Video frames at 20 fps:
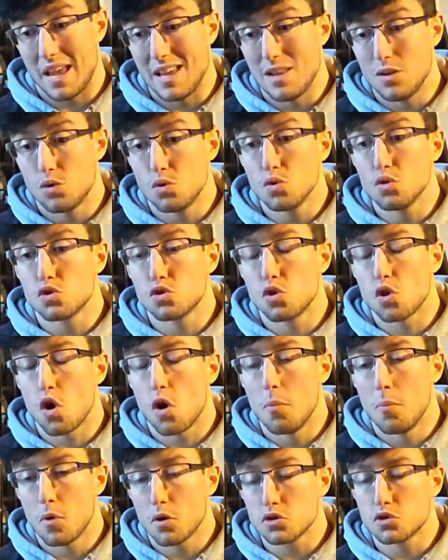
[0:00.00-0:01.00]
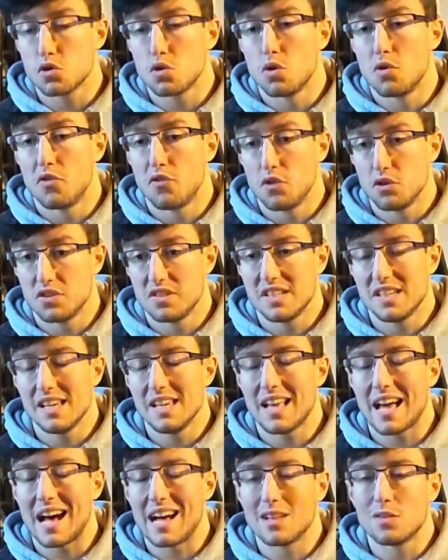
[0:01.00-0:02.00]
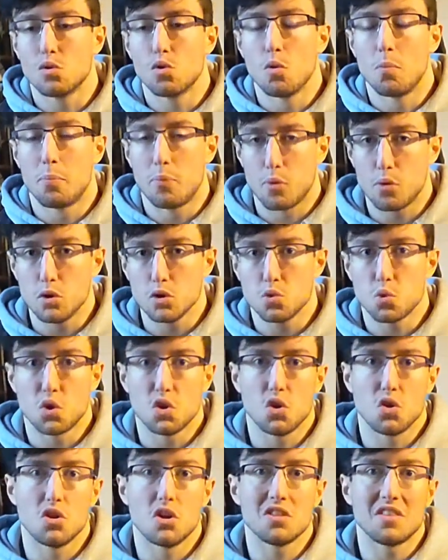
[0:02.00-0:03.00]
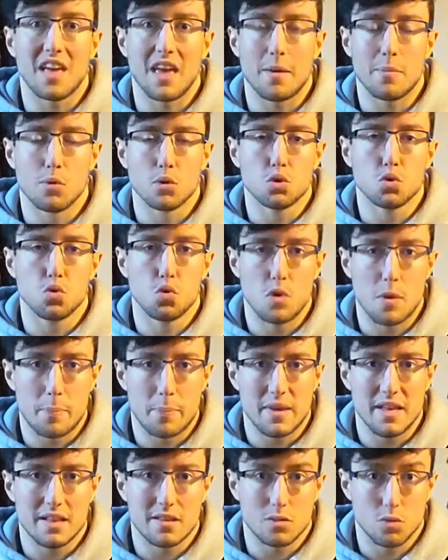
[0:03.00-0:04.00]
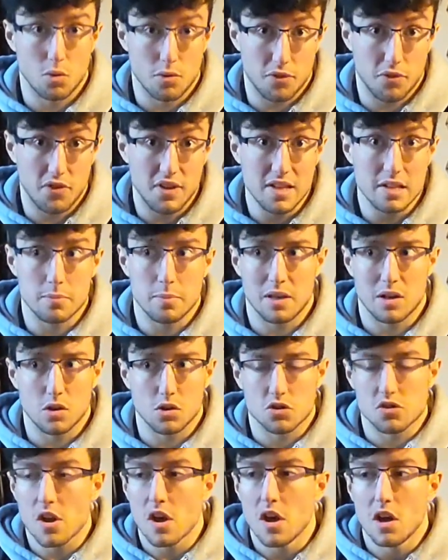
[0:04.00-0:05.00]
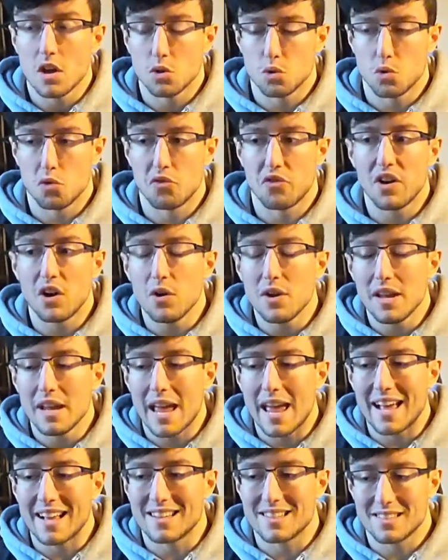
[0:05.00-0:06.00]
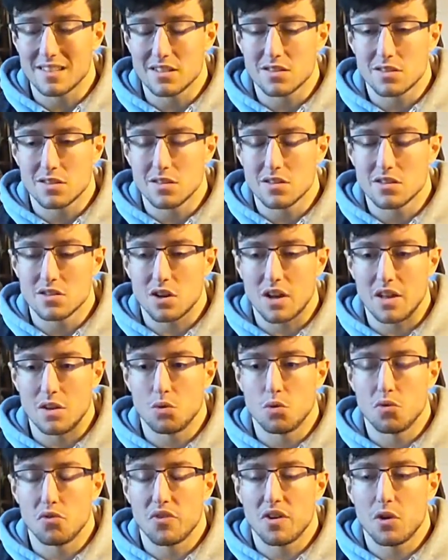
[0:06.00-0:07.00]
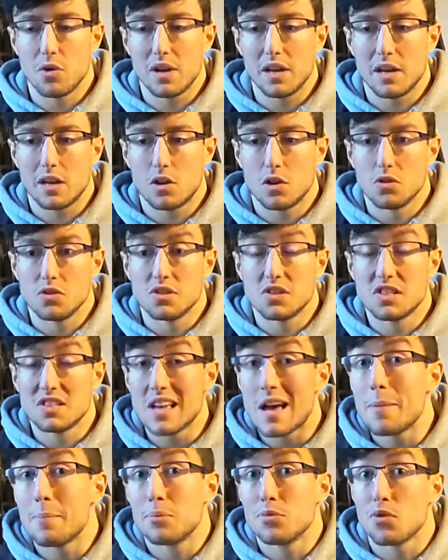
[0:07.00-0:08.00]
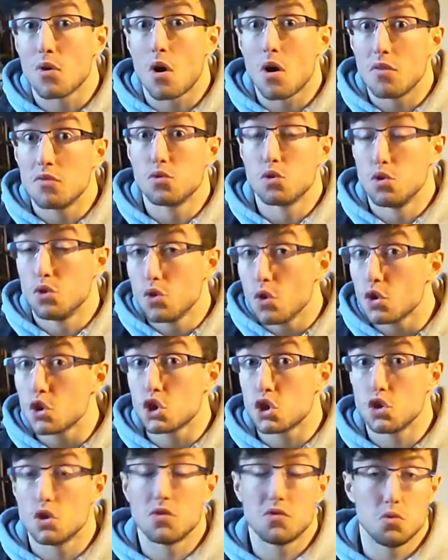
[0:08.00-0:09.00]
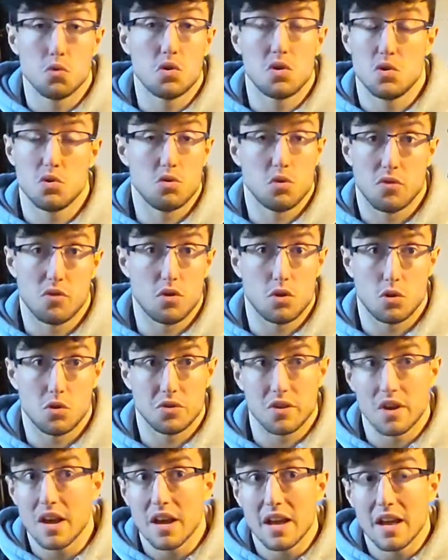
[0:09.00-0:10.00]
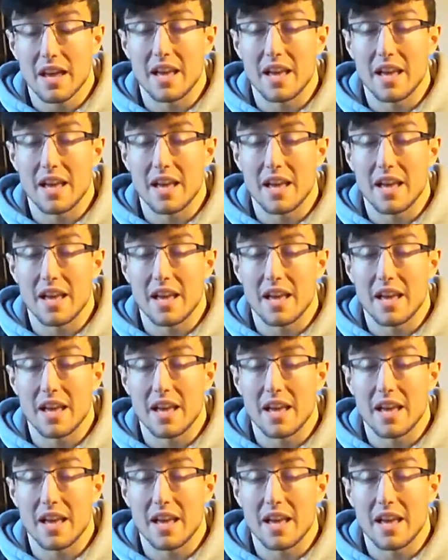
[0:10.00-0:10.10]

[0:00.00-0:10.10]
induce a muscular fatigue at the point where you're not able to repeat the feat, because the very existence and the very concept of the notion of nucleus overload